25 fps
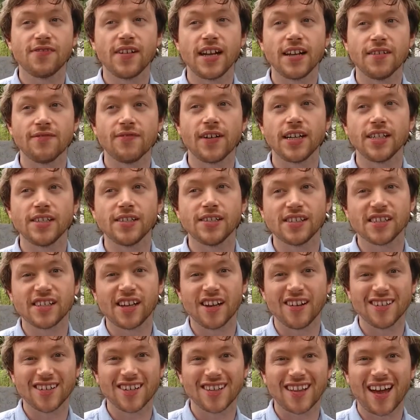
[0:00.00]
for innovation to
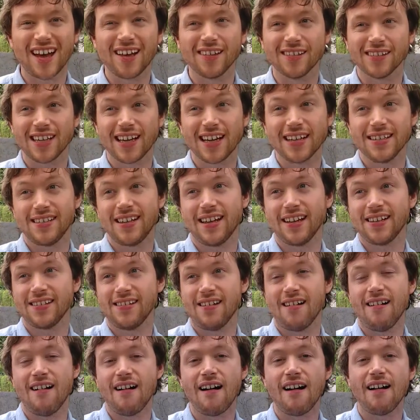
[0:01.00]
go into the healthcare
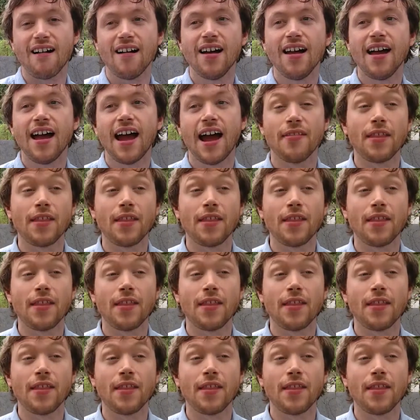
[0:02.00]
sector are.